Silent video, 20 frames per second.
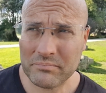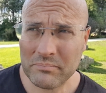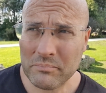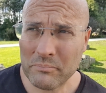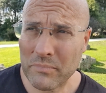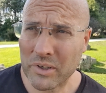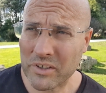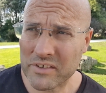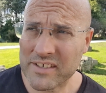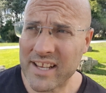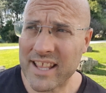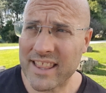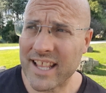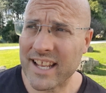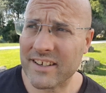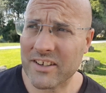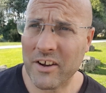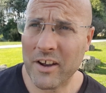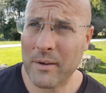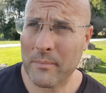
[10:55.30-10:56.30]
because at
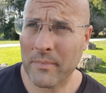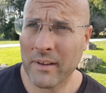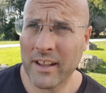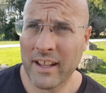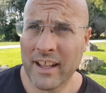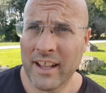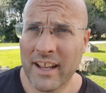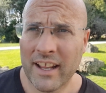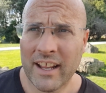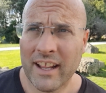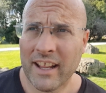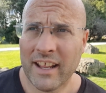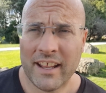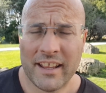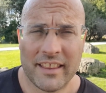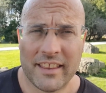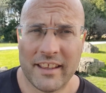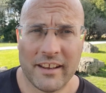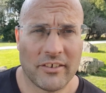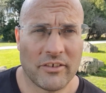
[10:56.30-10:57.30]
that time
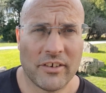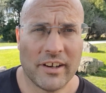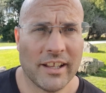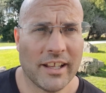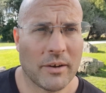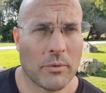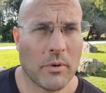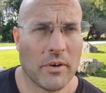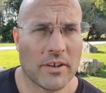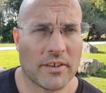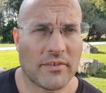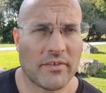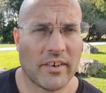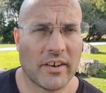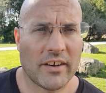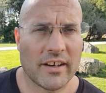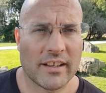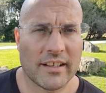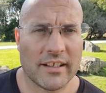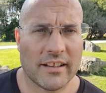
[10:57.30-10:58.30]
there really was
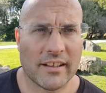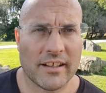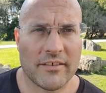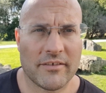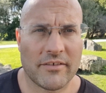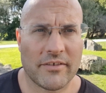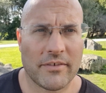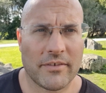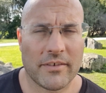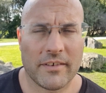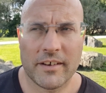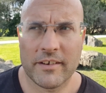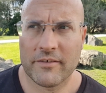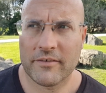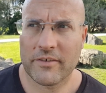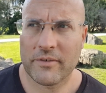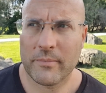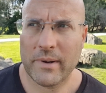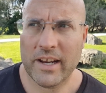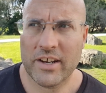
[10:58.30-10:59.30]
very little
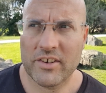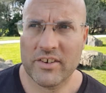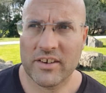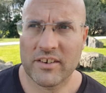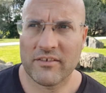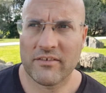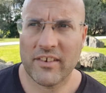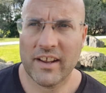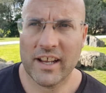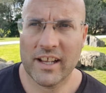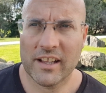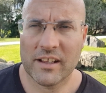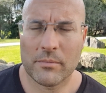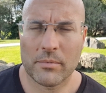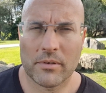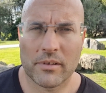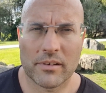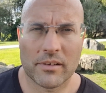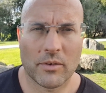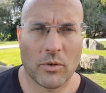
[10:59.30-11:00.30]
information
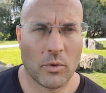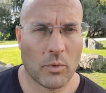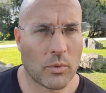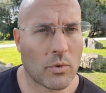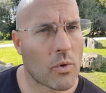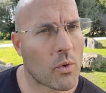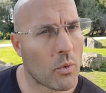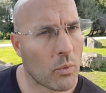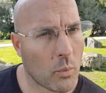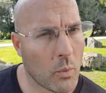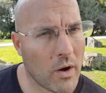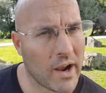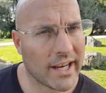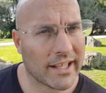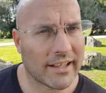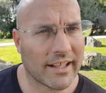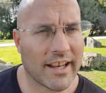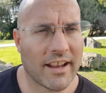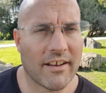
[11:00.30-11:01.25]
available, or widely